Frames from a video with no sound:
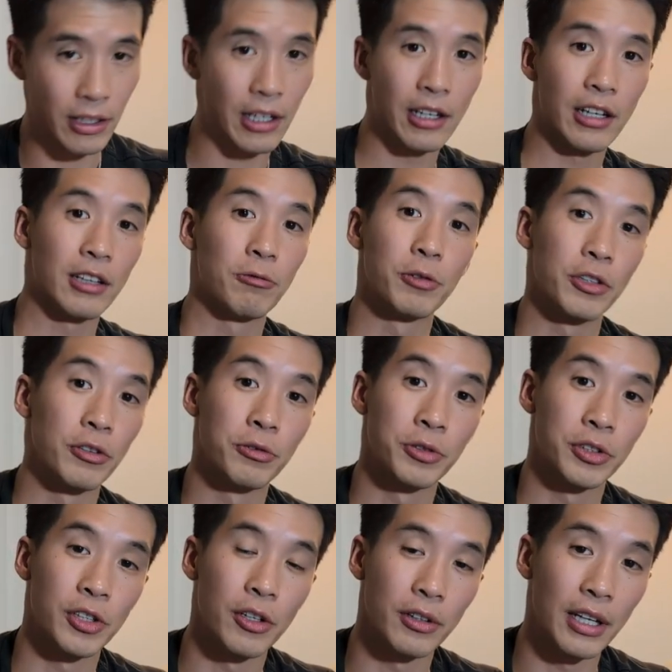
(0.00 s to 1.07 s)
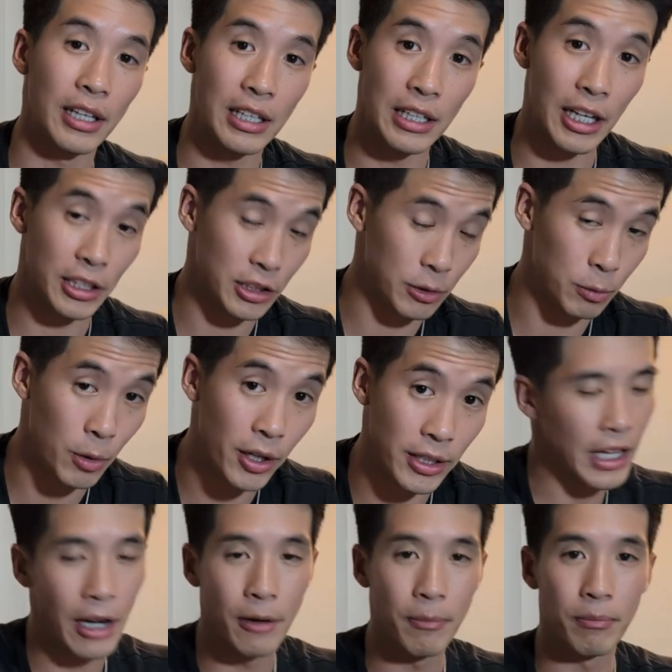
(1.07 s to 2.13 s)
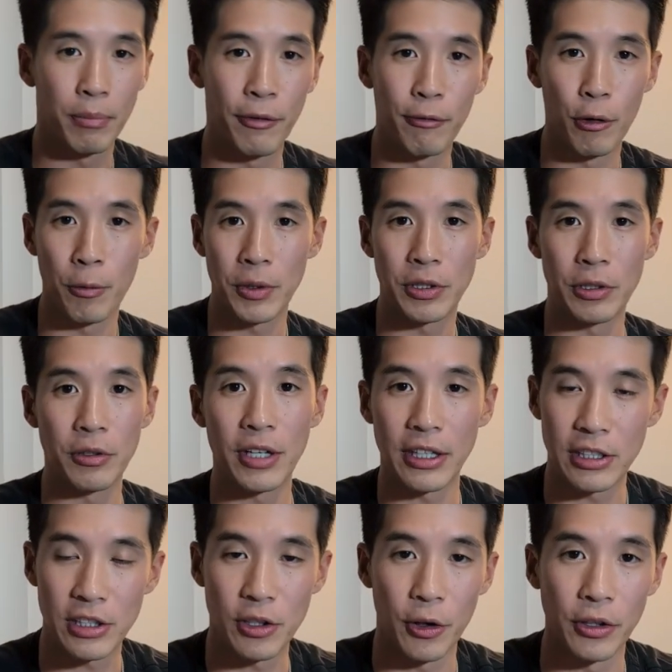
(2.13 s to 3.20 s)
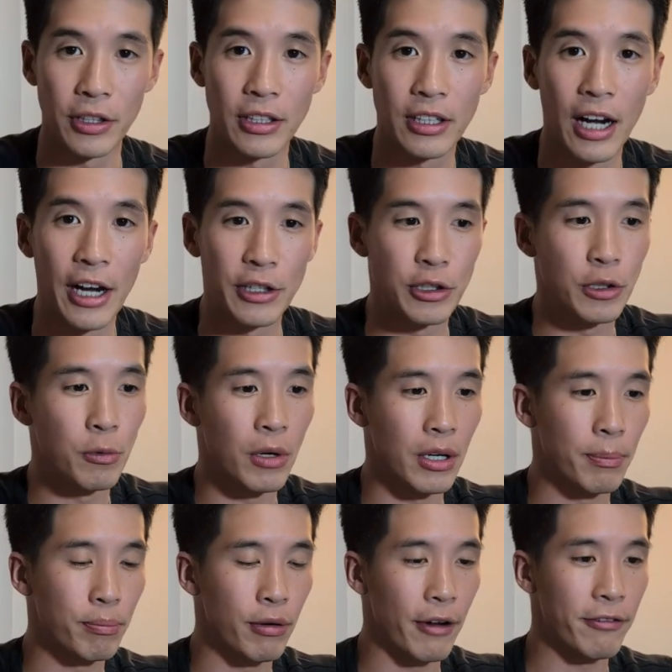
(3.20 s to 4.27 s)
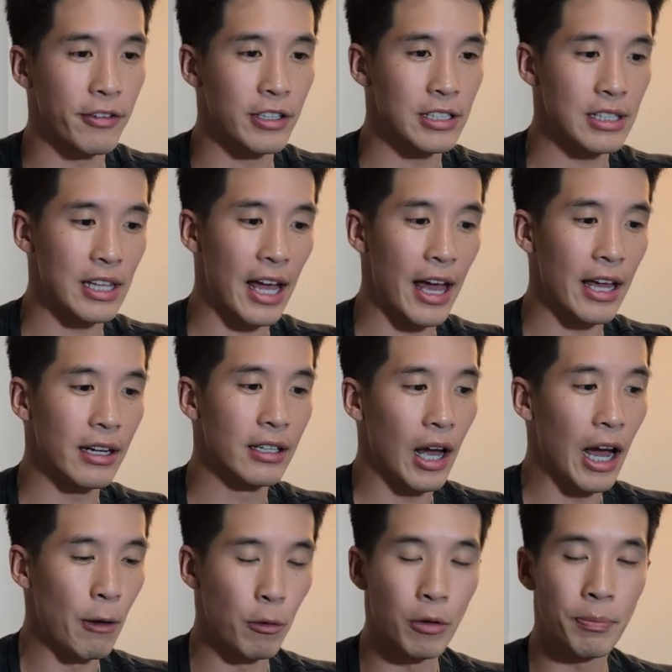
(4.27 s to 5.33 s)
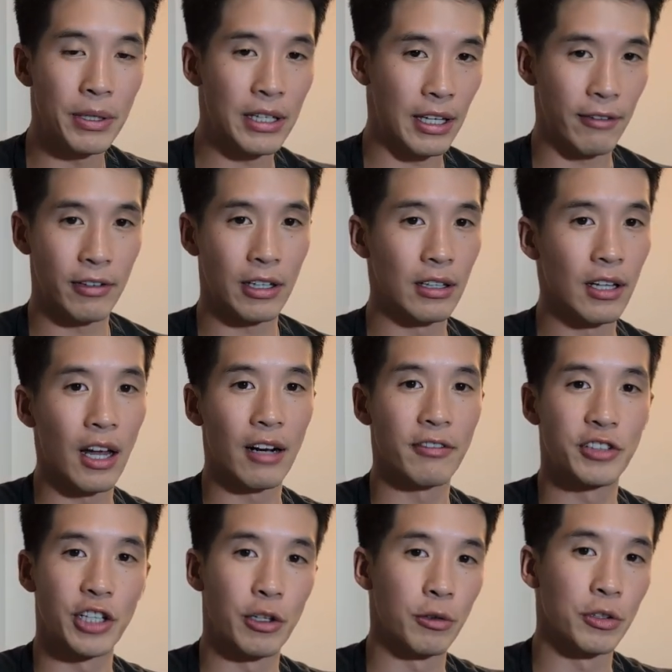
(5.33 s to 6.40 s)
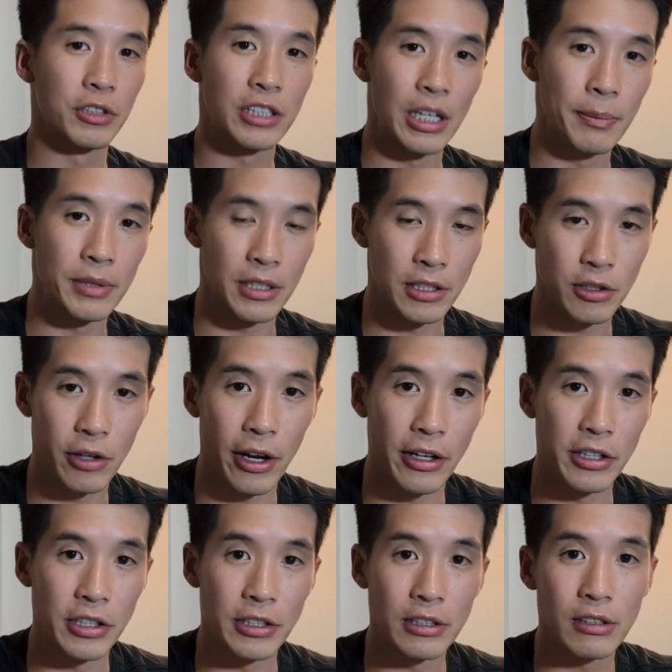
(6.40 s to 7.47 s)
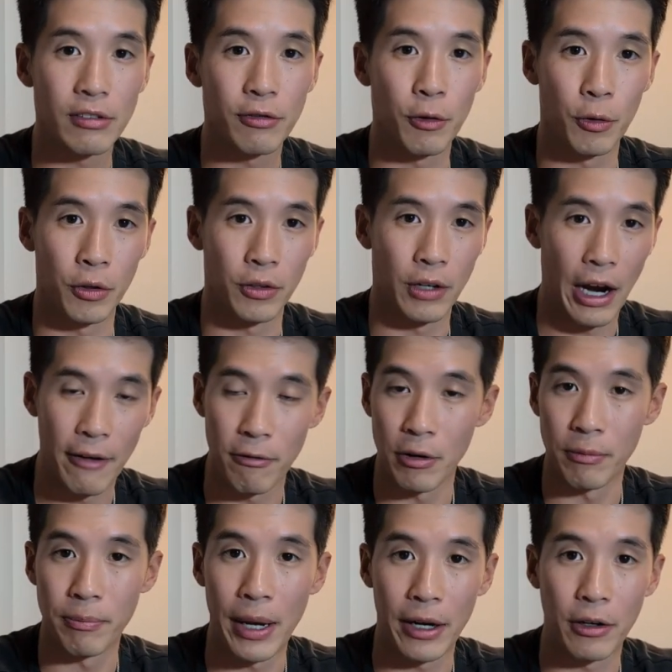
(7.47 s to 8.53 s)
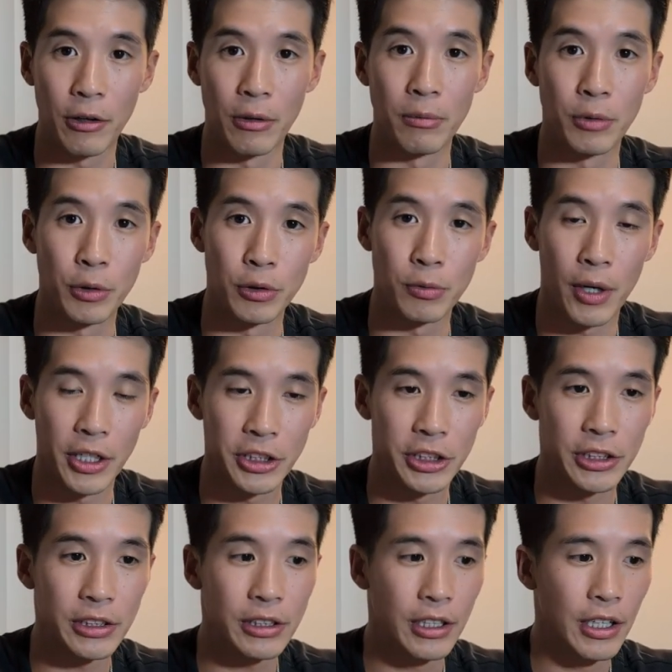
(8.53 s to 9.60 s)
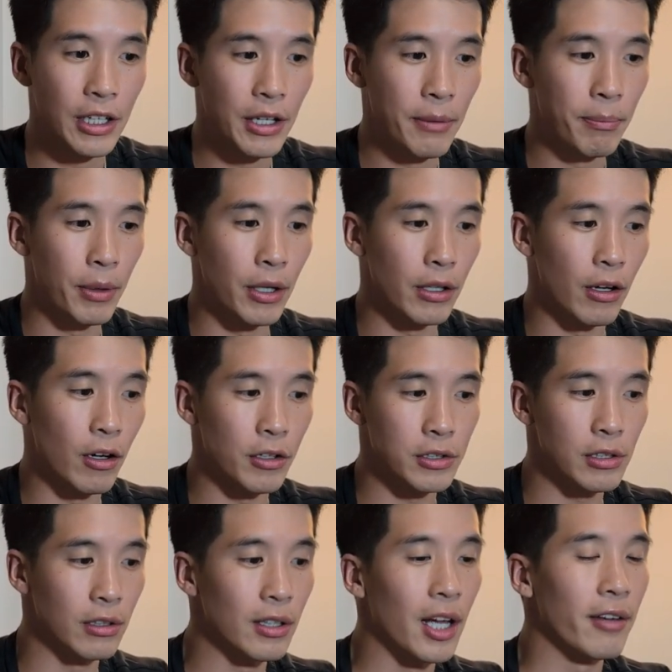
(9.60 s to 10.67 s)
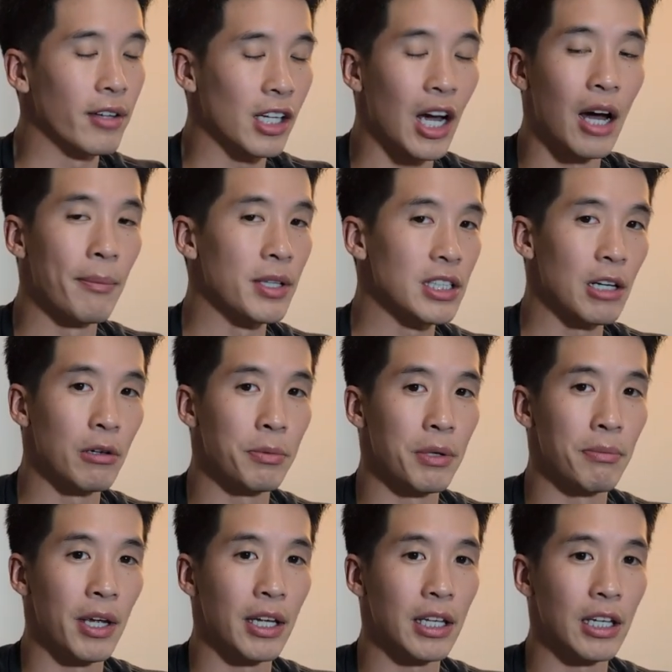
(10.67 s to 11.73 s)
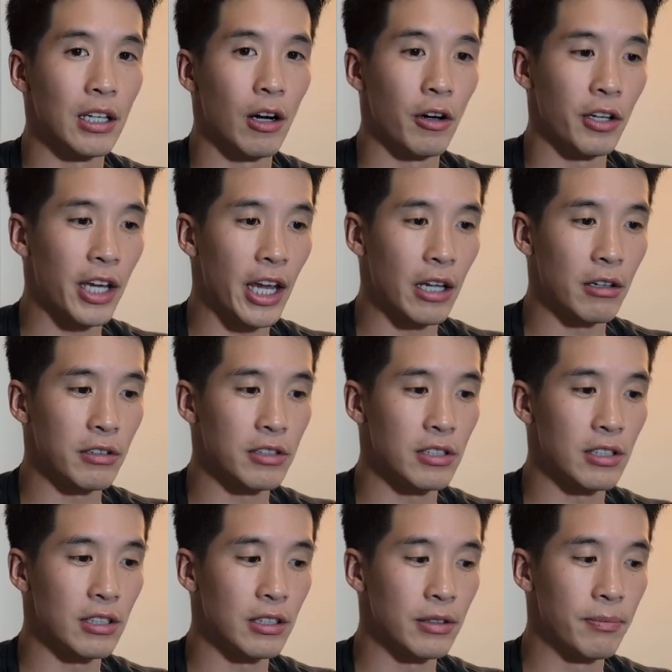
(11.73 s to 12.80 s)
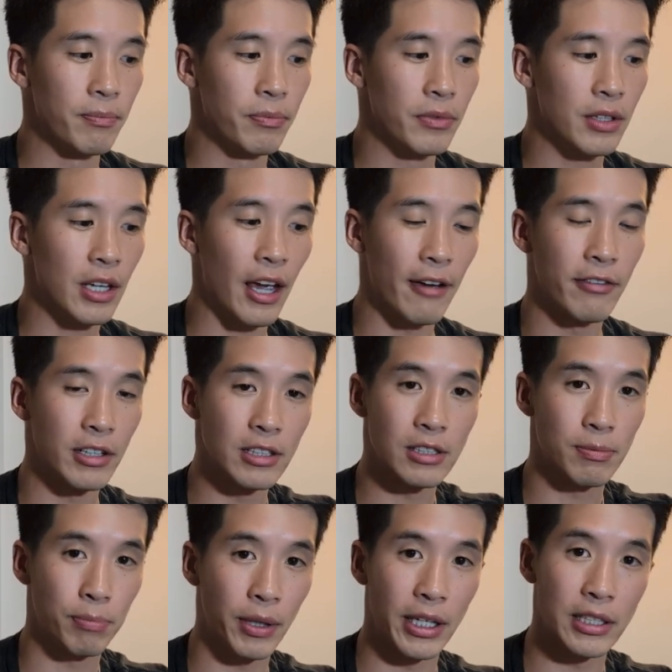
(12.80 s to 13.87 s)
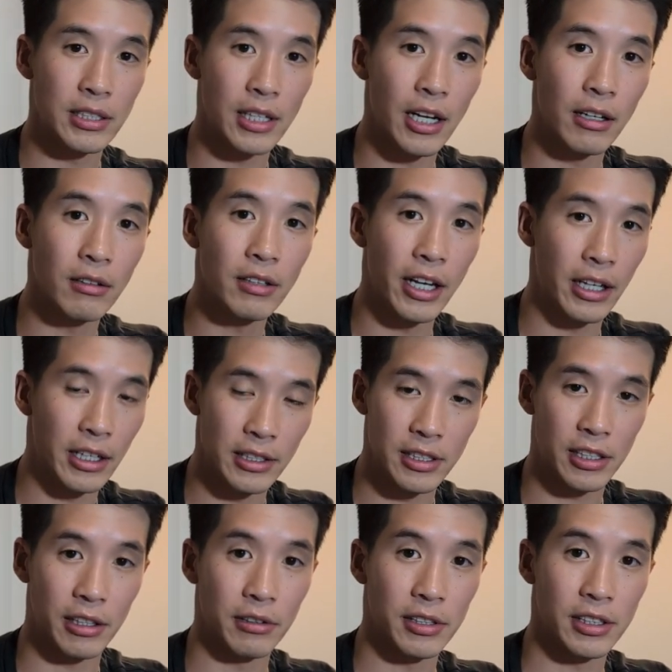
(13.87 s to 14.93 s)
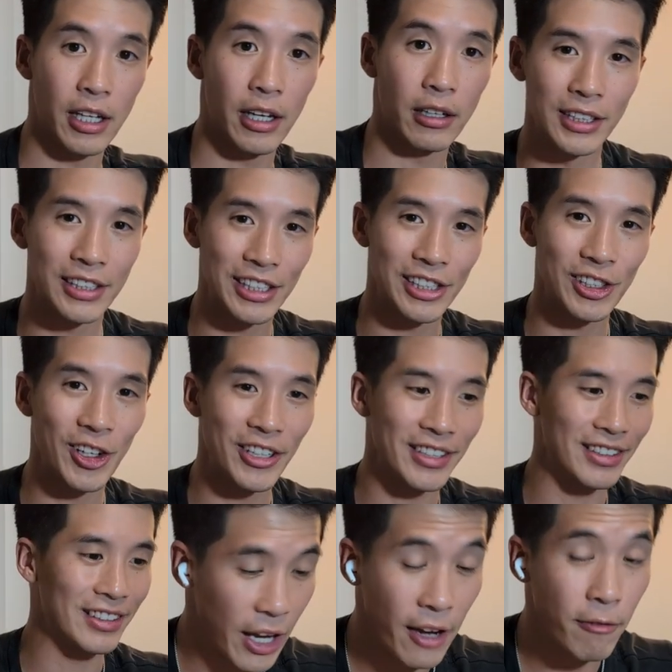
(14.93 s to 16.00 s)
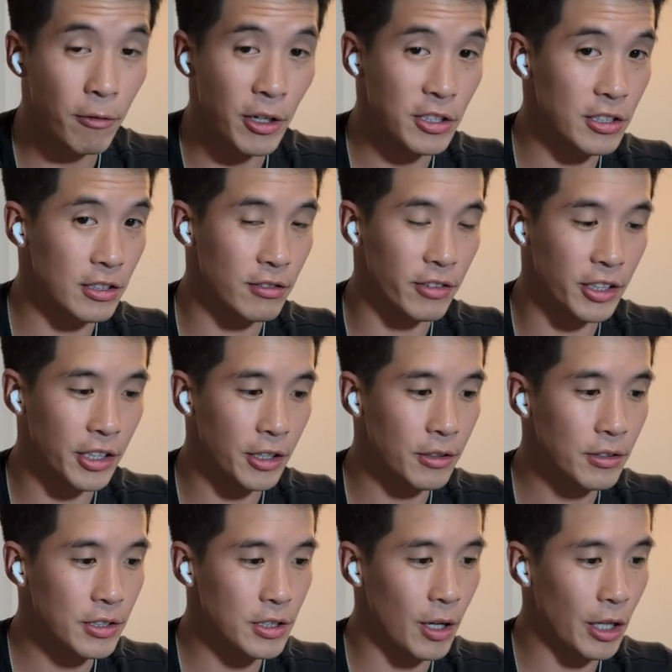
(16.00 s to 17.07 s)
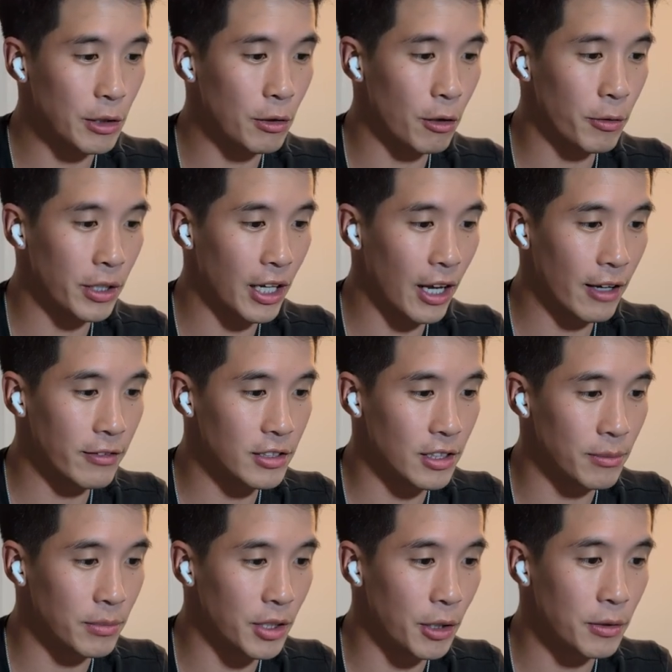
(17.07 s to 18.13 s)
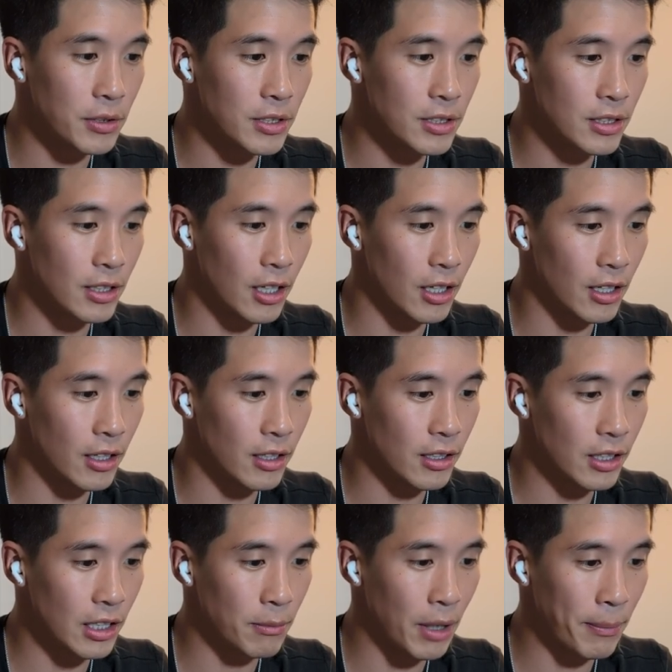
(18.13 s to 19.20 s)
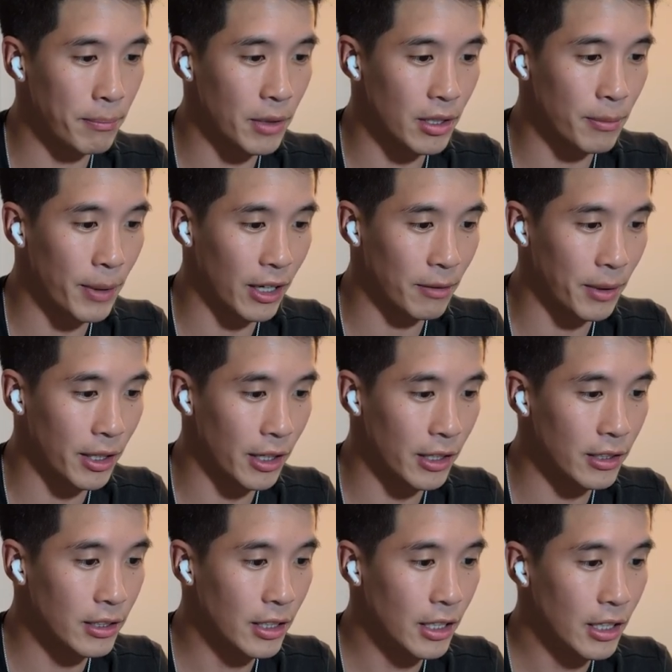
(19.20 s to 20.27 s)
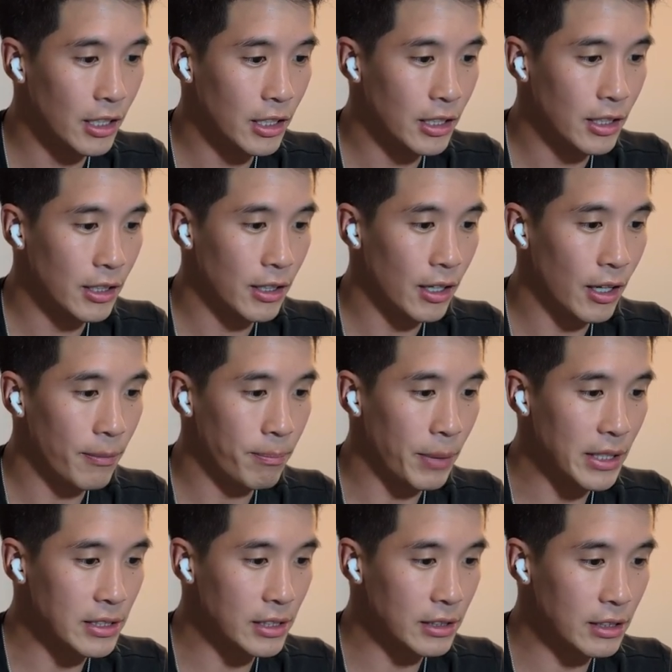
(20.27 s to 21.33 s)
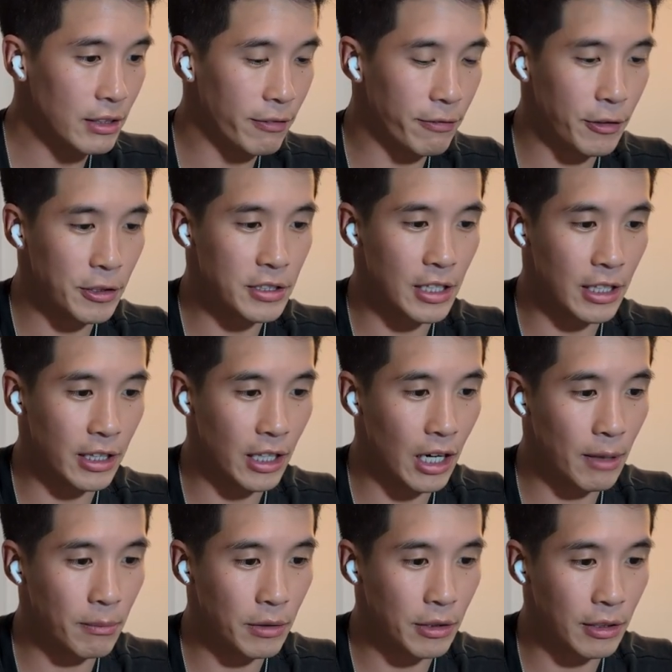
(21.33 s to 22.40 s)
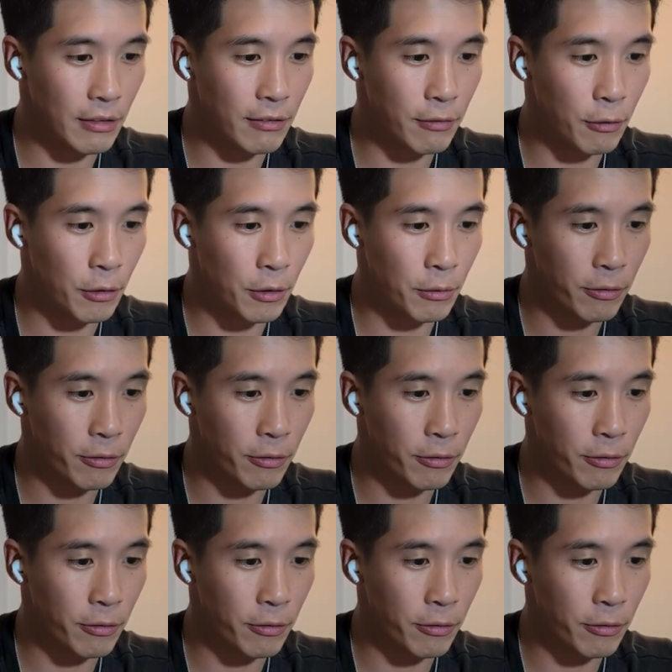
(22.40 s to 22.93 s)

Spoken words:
can get the result that he actually wants. Now, before we do get started, I do wanna preface that I will be giving a lot of general tips and strategies for everyone back home who's watching, but also a lot of the comments I will be making are catered to Kevin's play style and his skill set. Let's get started. I have watched this video, so I do already have some notes in the back of my head. Basically, the first thing that I'm looking for